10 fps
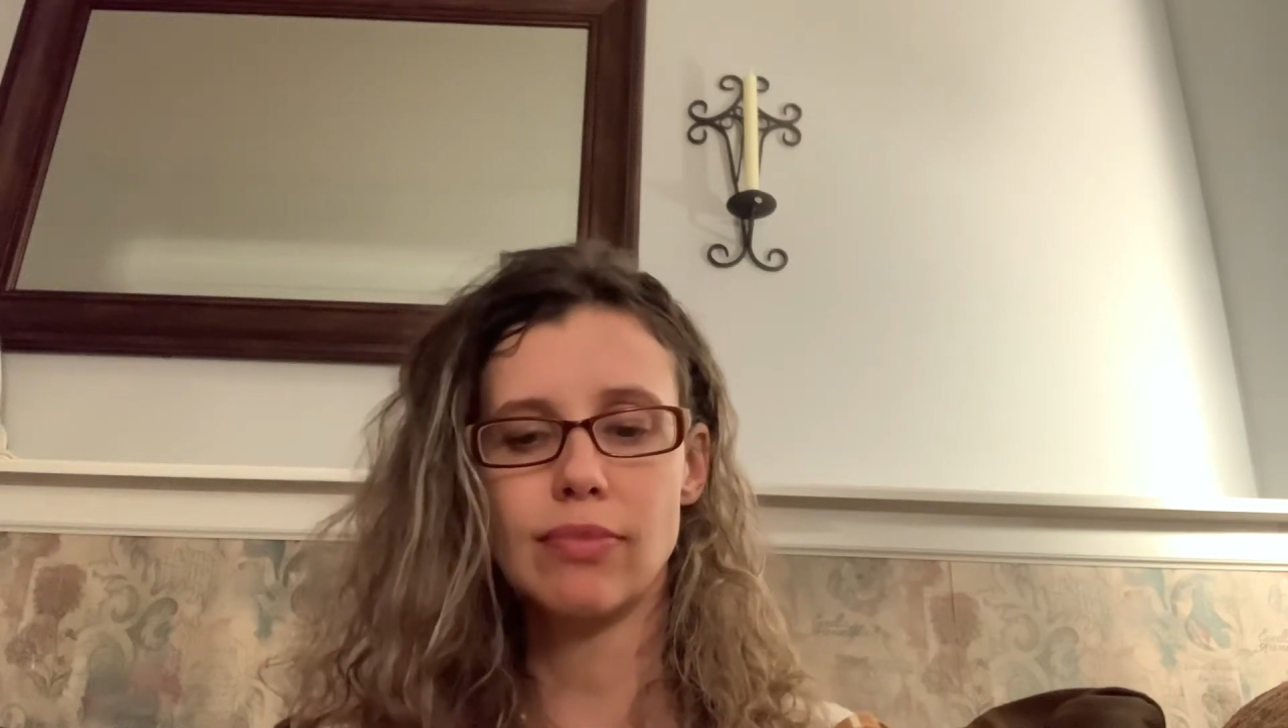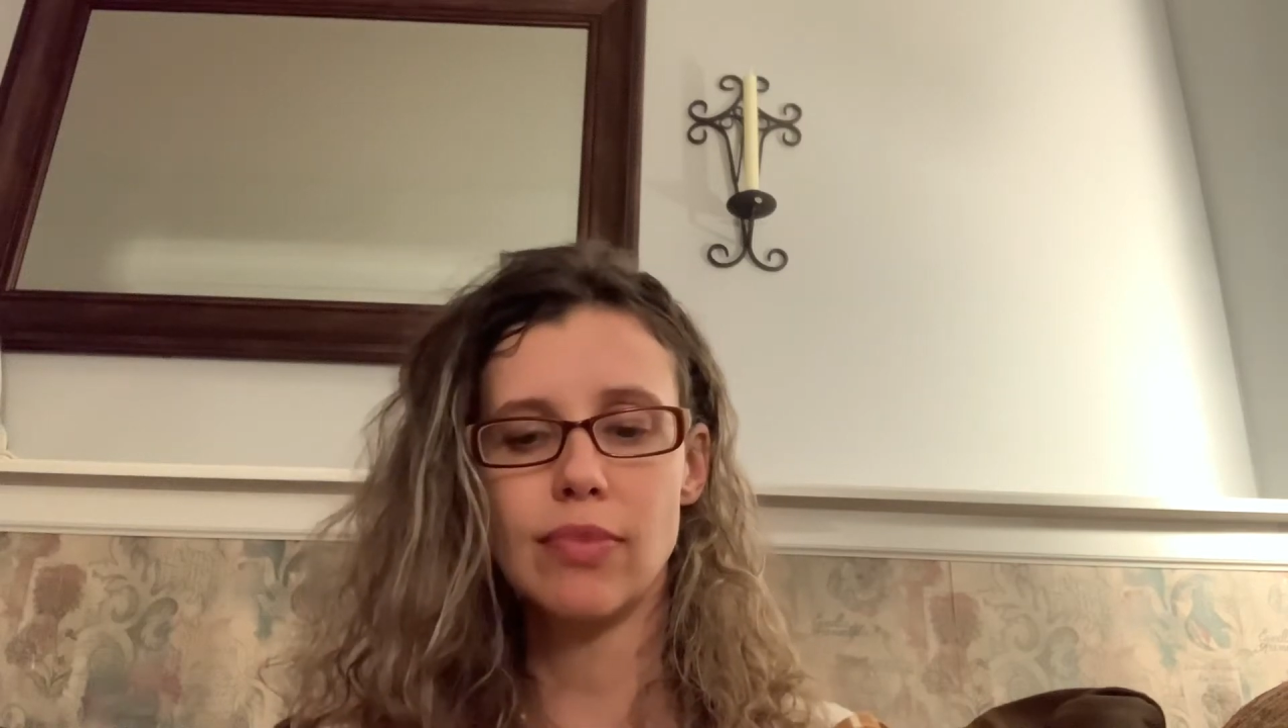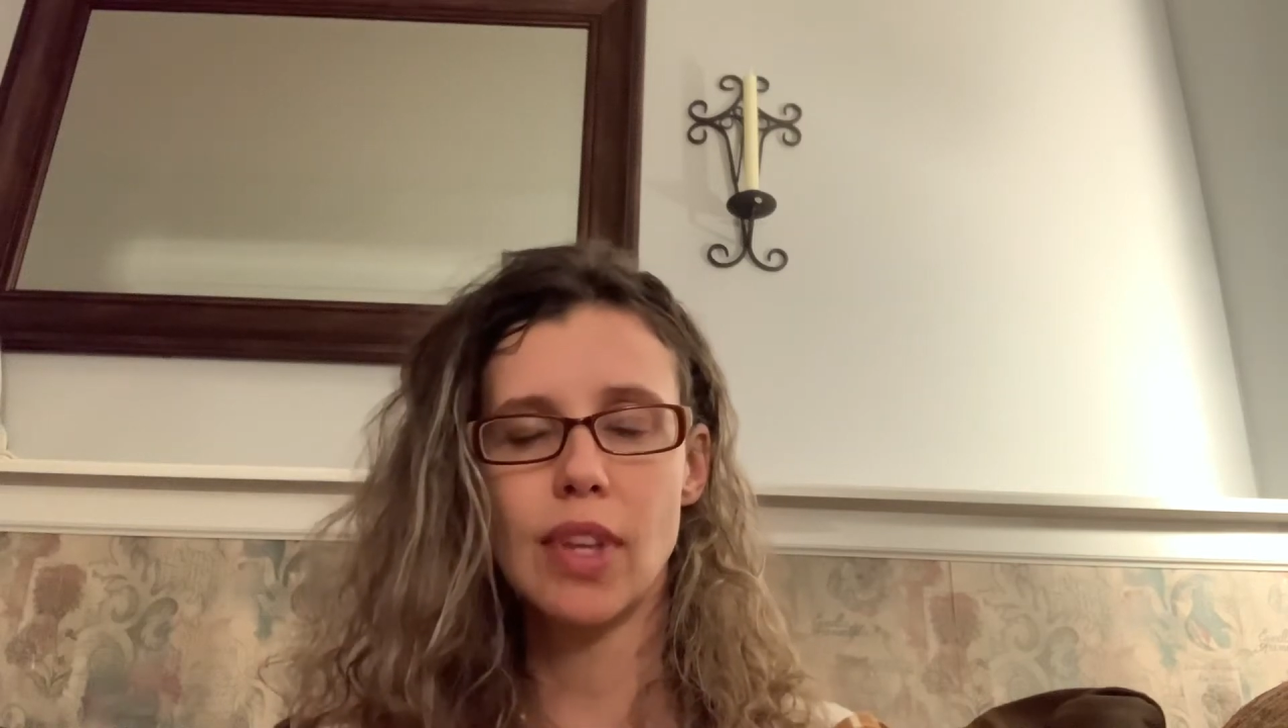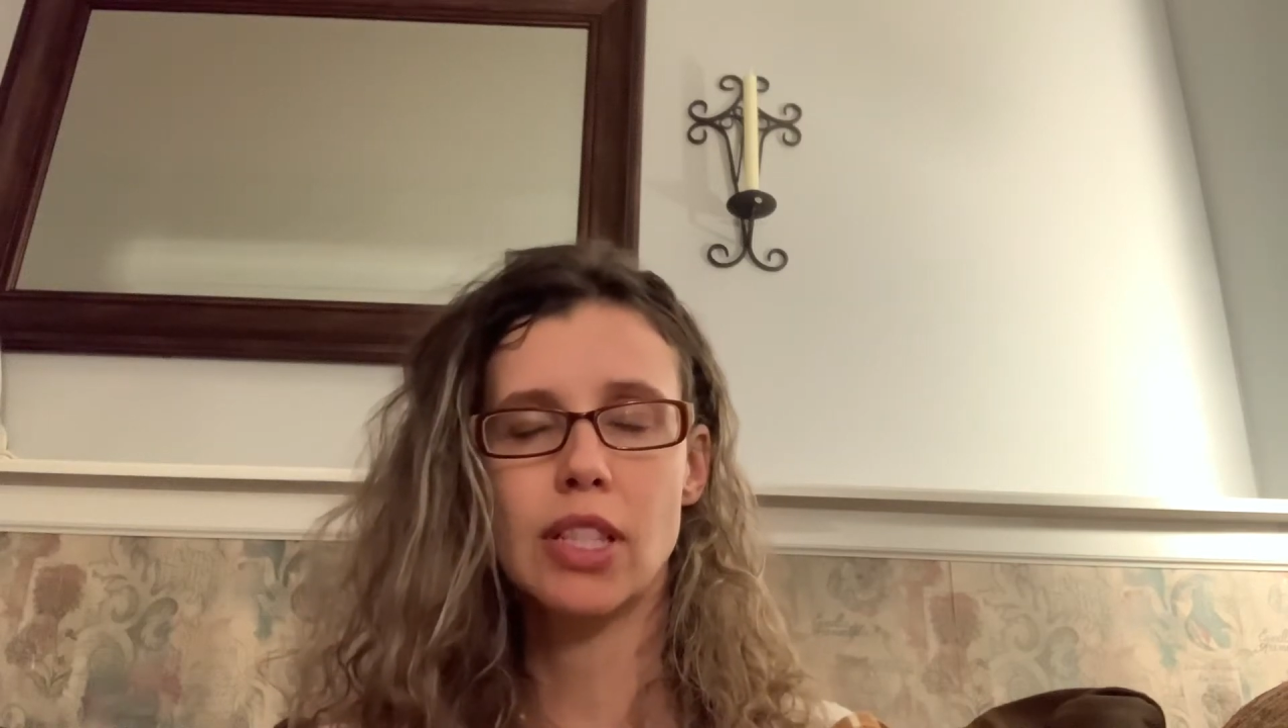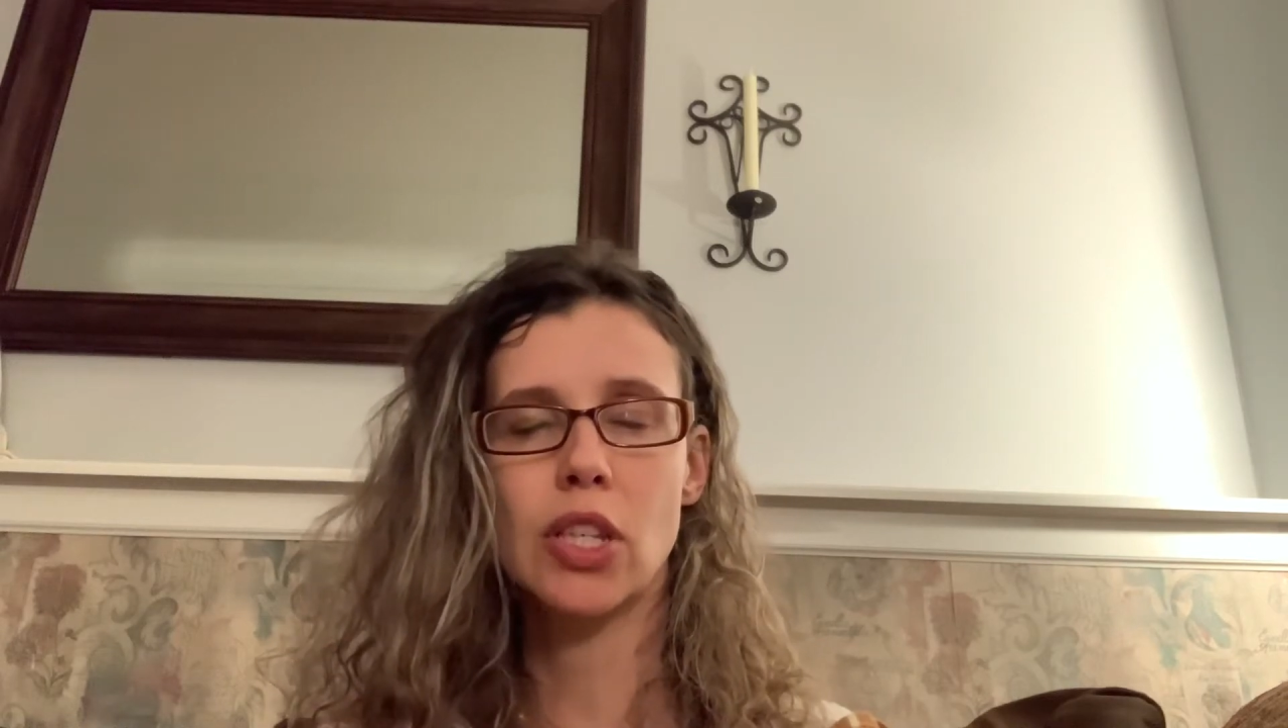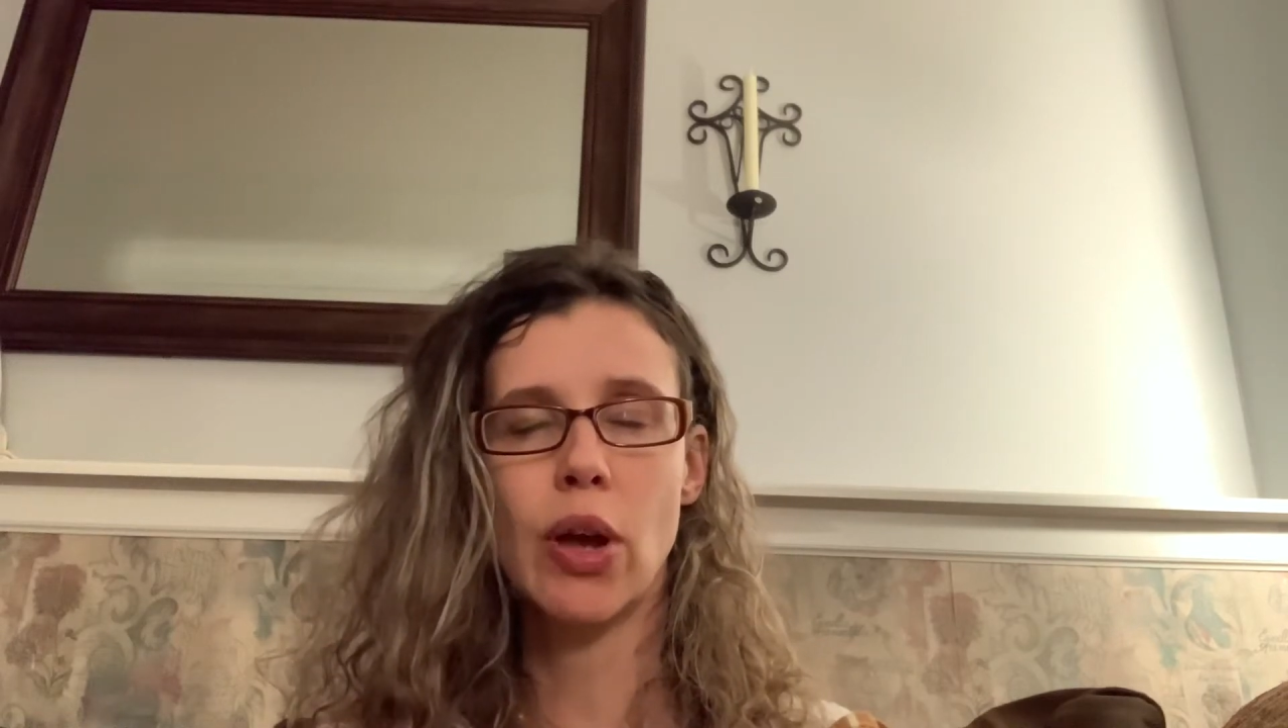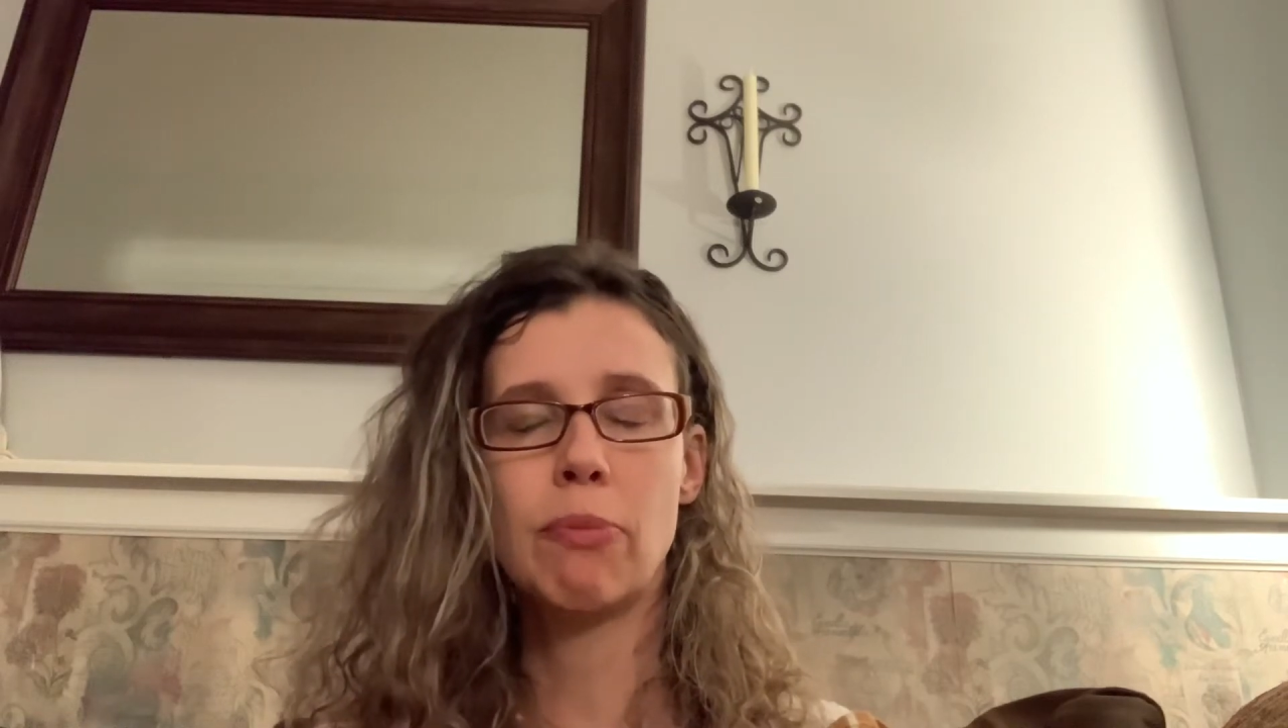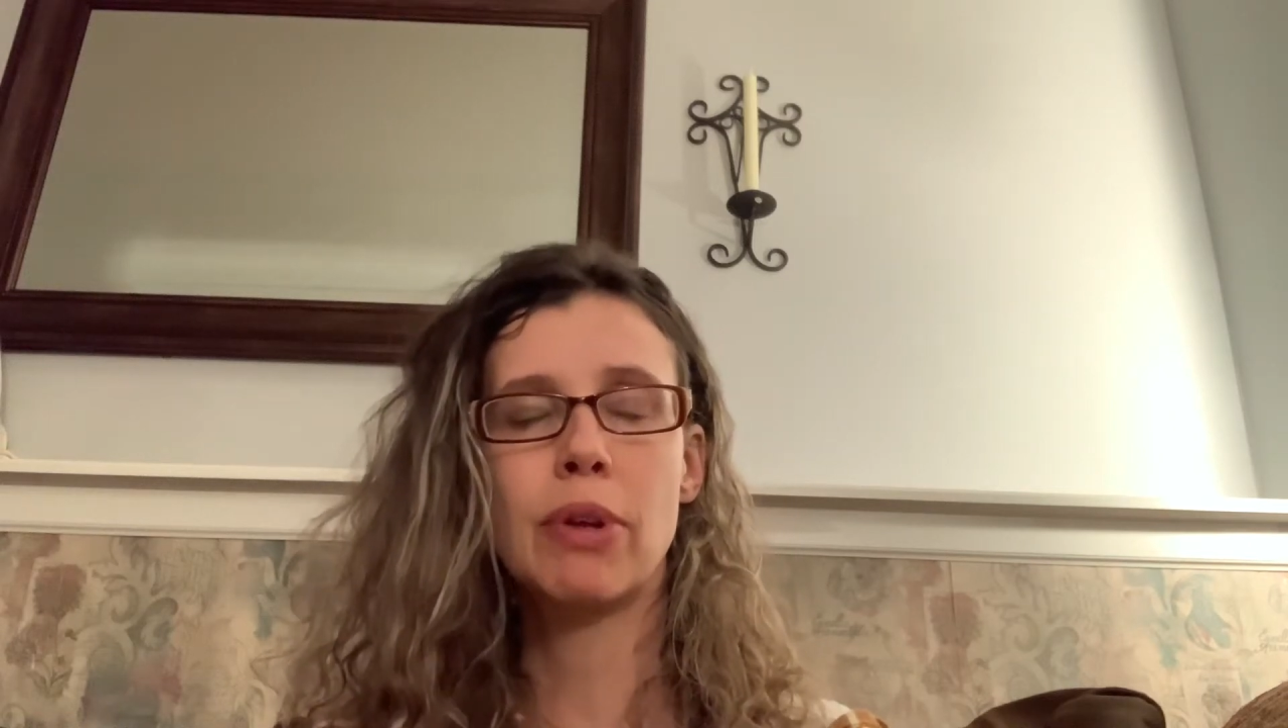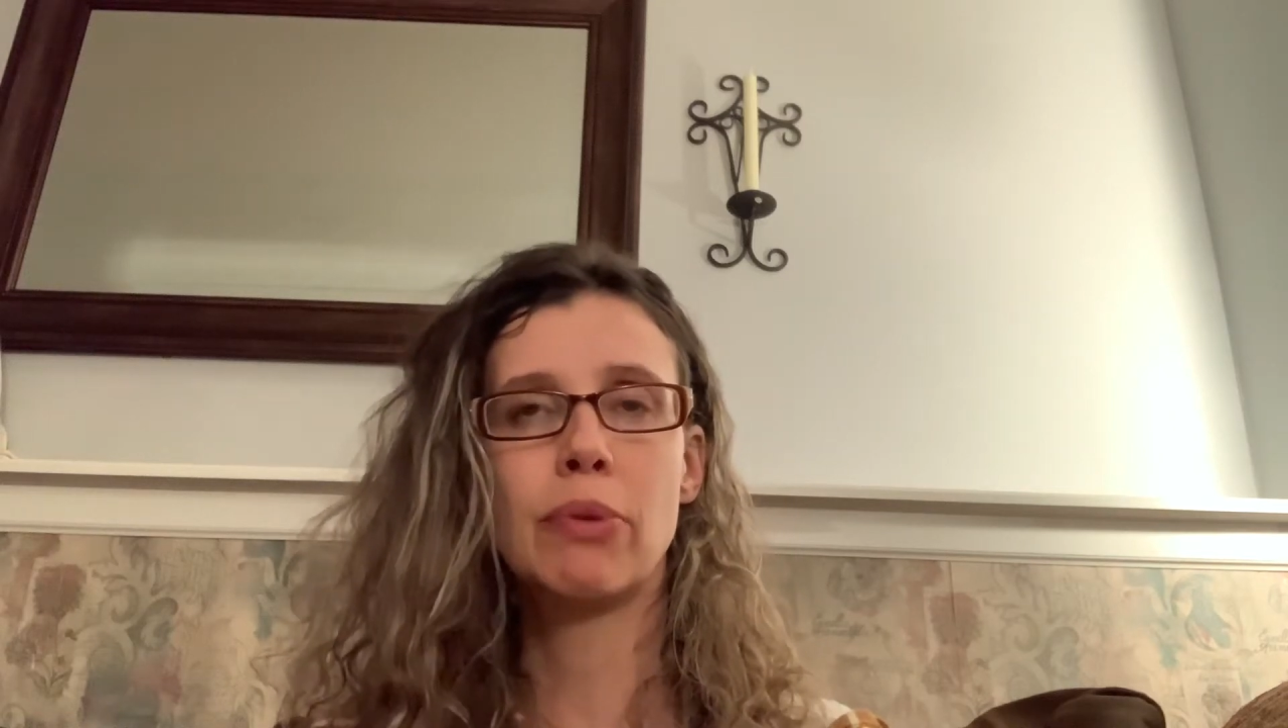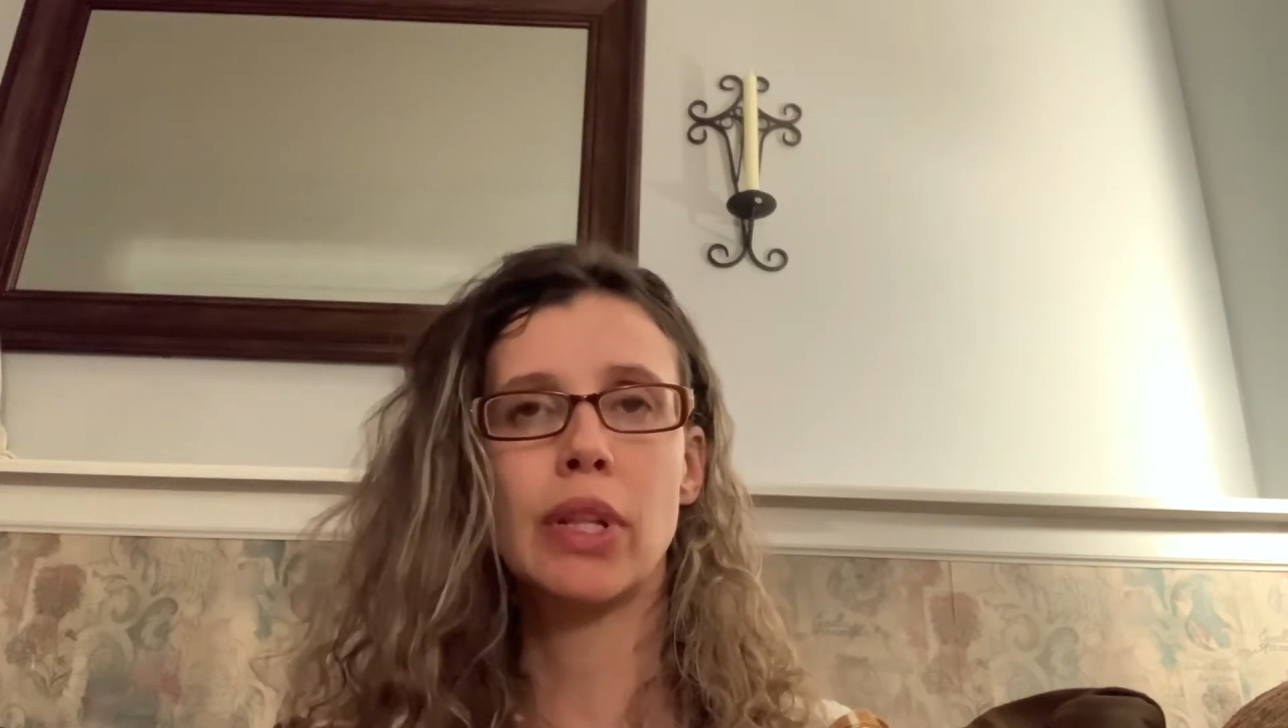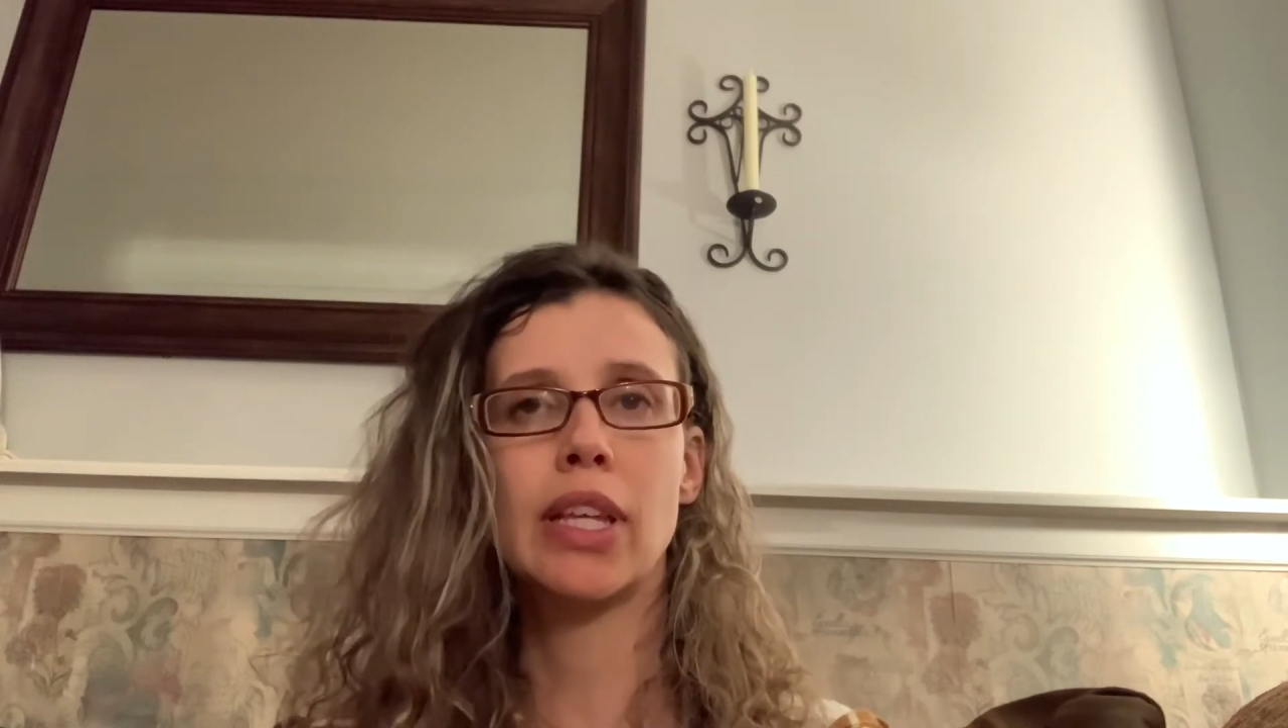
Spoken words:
And so I've been really